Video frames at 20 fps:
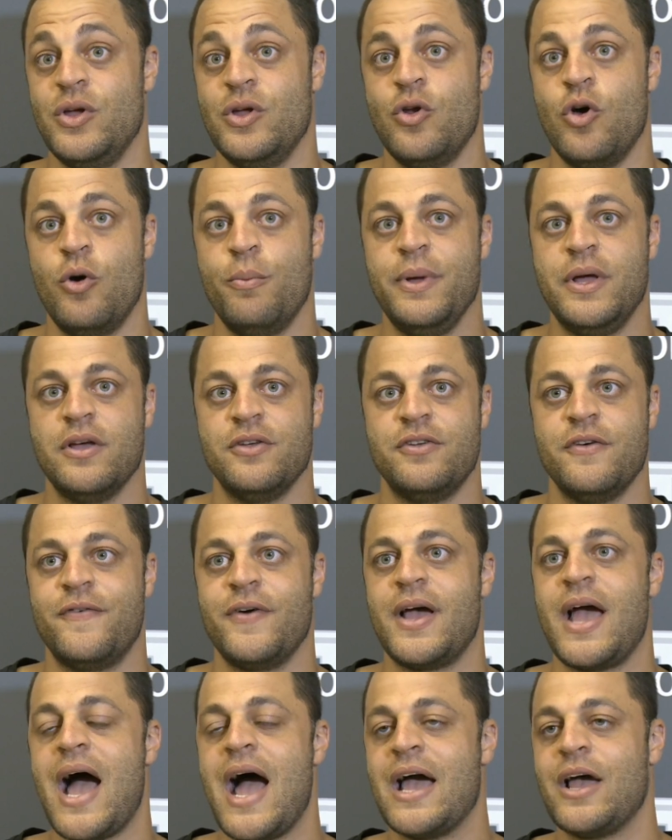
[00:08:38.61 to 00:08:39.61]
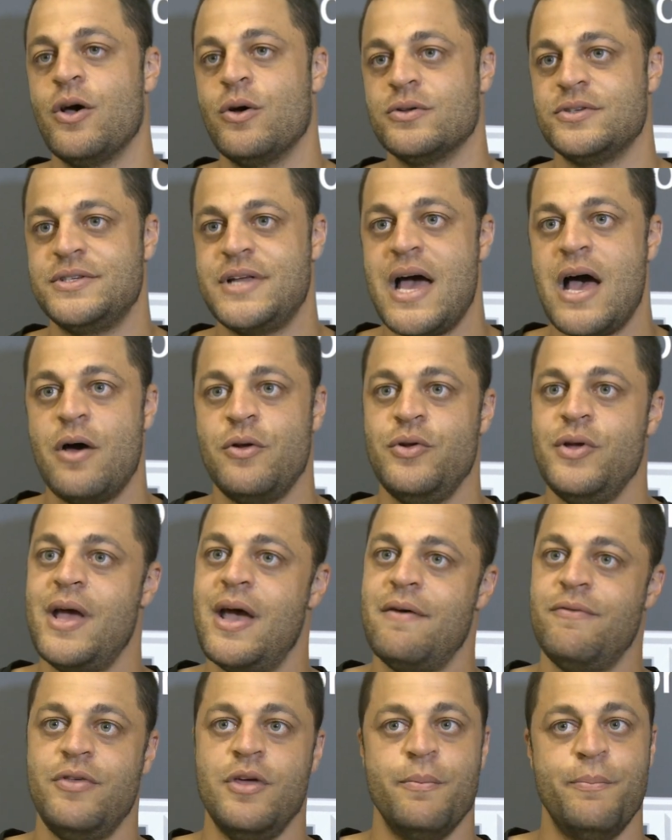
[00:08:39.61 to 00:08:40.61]
you know, because if a guy goes down, you
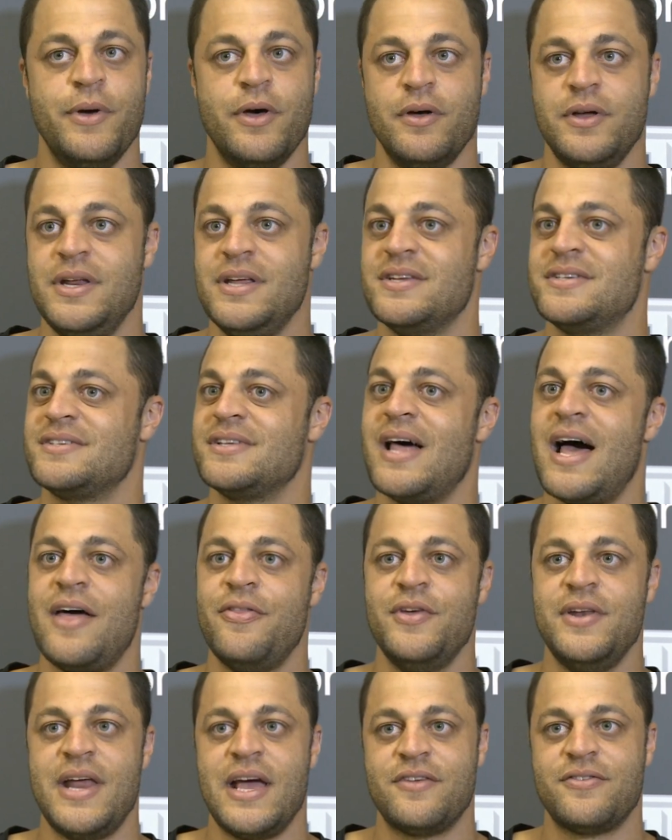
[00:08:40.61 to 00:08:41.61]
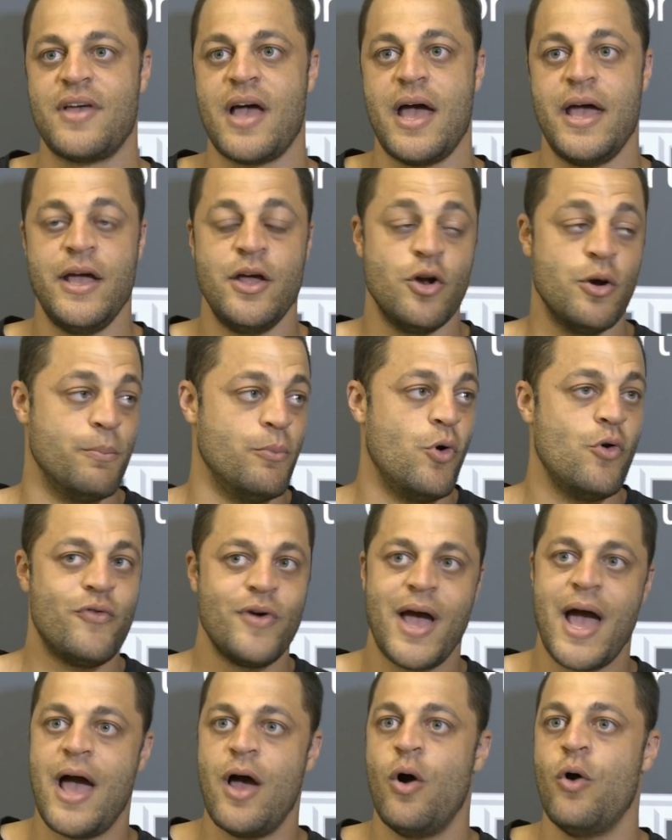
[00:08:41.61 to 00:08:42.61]
have the ability to slide the next guy in or move a
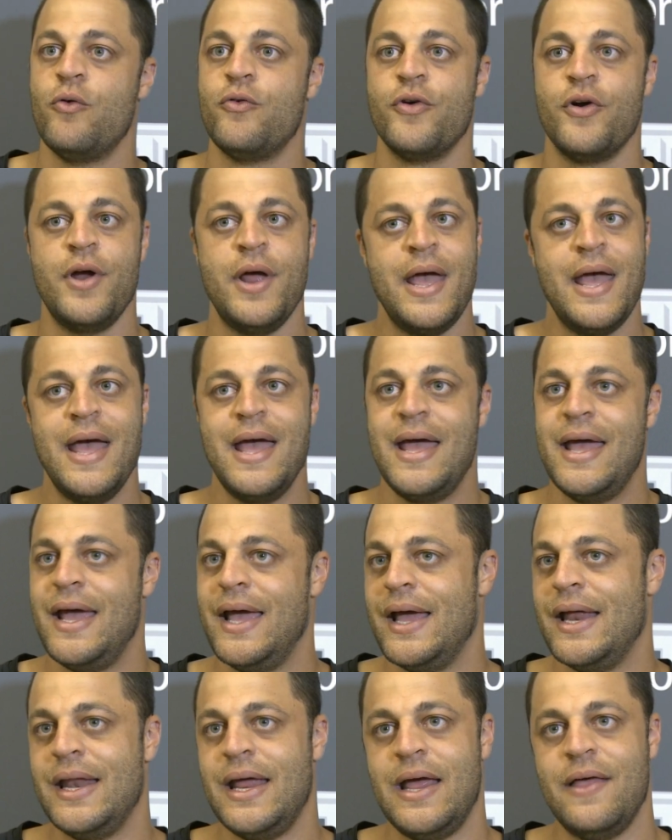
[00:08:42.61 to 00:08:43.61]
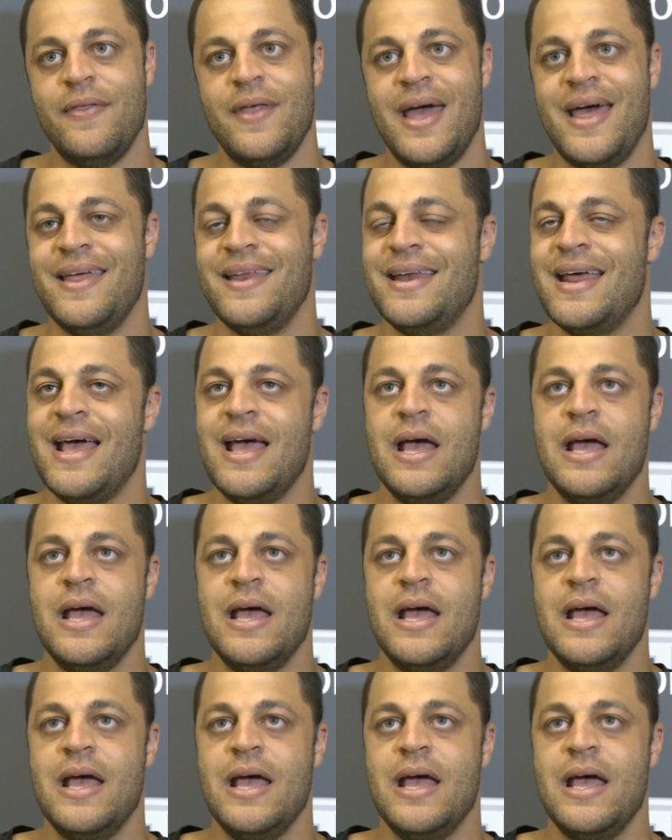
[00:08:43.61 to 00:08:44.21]
guy over, and, and, and